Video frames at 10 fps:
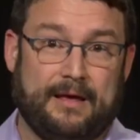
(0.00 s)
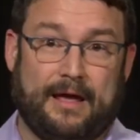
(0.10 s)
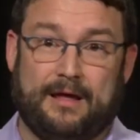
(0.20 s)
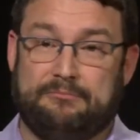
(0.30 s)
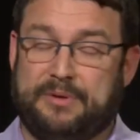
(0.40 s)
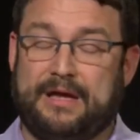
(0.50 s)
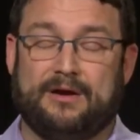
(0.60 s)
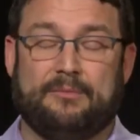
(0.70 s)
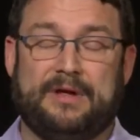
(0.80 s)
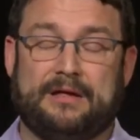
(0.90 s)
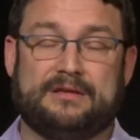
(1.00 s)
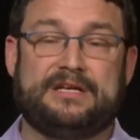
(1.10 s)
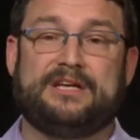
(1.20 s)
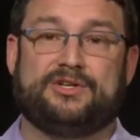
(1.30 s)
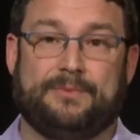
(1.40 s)
And Peter, being the
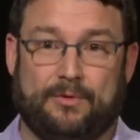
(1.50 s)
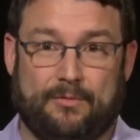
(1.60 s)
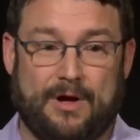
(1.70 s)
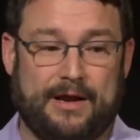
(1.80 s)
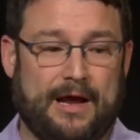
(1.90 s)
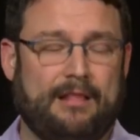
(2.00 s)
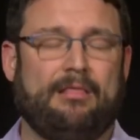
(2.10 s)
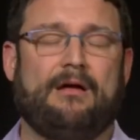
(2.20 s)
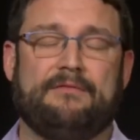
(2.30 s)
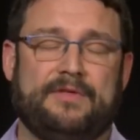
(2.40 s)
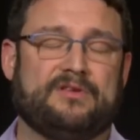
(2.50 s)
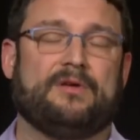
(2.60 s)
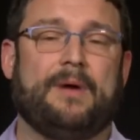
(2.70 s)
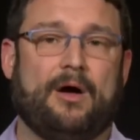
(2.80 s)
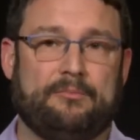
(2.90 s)
teachable one, I love this
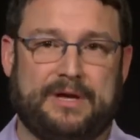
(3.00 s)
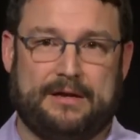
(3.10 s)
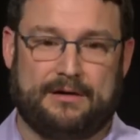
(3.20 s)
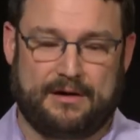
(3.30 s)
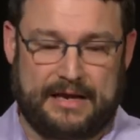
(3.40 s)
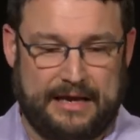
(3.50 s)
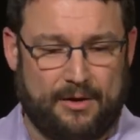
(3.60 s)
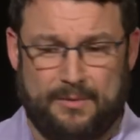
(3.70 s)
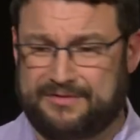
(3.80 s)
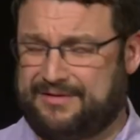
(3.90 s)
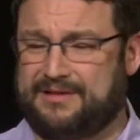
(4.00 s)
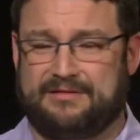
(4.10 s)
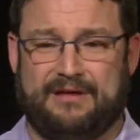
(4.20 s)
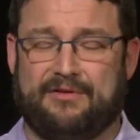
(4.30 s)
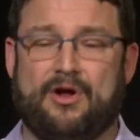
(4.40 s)
about Peter. He almost
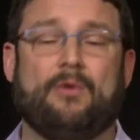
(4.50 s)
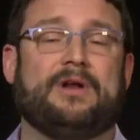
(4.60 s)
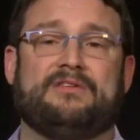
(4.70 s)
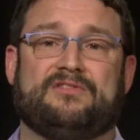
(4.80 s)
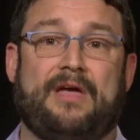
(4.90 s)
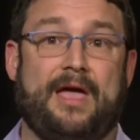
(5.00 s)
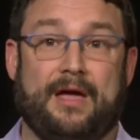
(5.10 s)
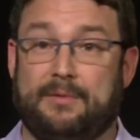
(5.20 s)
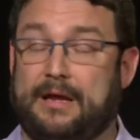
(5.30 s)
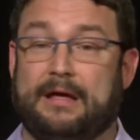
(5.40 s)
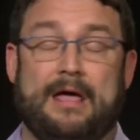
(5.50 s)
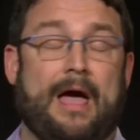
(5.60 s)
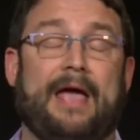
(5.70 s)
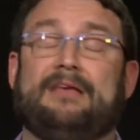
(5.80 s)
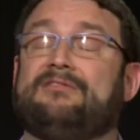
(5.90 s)
doesn't even know what he's saying, but
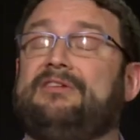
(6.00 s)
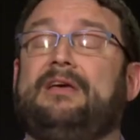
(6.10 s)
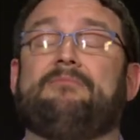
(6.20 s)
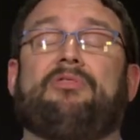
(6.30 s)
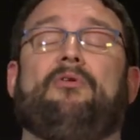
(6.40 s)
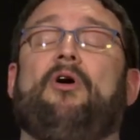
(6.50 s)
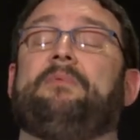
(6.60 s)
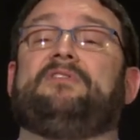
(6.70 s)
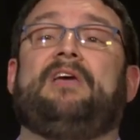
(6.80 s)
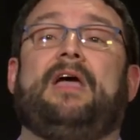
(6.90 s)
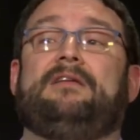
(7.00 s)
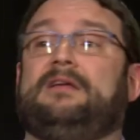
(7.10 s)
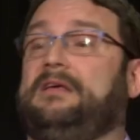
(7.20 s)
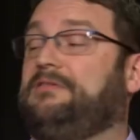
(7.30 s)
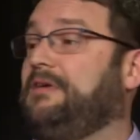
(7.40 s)
I can see him throw up his hand
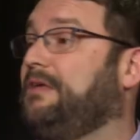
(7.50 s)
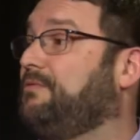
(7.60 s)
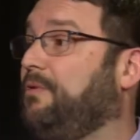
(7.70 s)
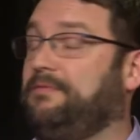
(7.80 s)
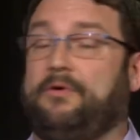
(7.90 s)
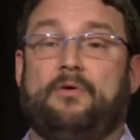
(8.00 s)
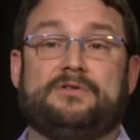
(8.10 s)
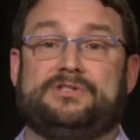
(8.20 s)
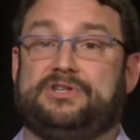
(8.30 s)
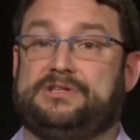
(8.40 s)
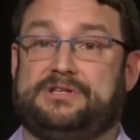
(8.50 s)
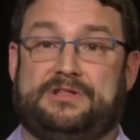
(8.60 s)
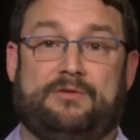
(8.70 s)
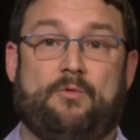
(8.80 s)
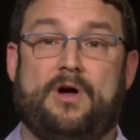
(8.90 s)
and he says, "Well, of course, Jesus,
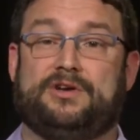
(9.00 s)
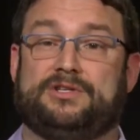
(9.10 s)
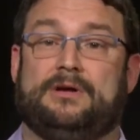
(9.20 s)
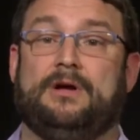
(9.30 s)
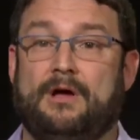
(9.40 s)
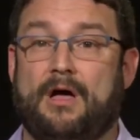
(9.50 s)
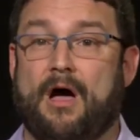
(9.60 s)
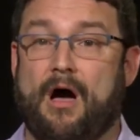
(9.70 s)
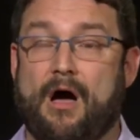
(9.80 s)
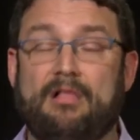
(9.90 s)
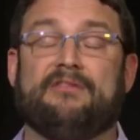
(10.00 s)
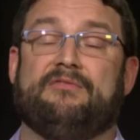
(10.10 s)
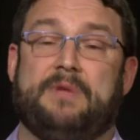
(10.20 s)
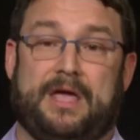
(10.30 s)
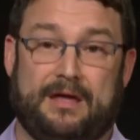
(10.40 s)
then wash all of
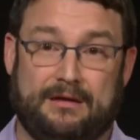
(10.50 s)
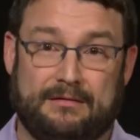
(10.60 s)
me."